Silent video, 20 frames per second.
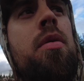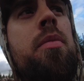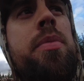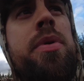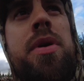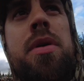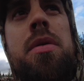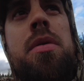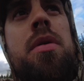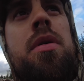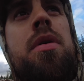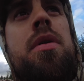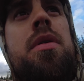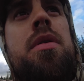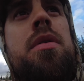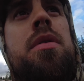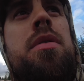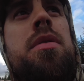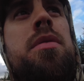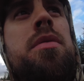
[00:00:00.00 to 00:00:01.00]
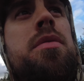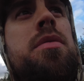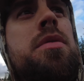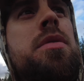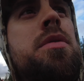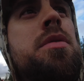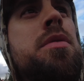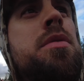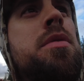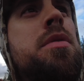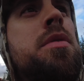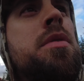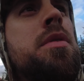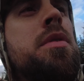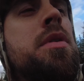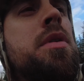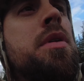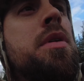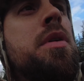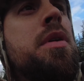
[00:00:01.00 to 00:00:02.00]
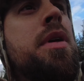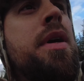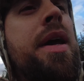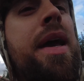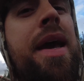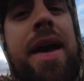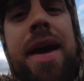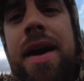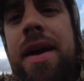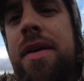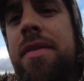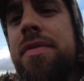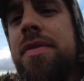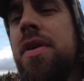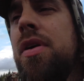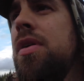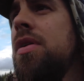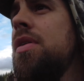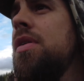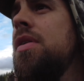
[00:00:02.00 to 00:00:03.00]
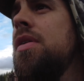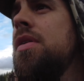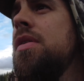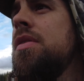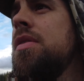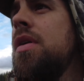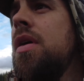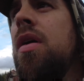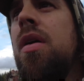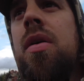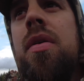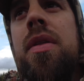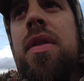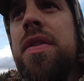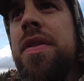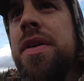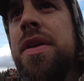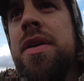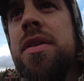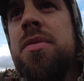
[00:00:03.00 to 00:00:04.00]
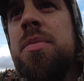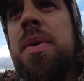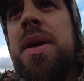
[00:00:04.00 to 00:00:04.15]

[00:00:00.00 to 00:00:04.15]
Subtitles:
bugle, calf call, all the things.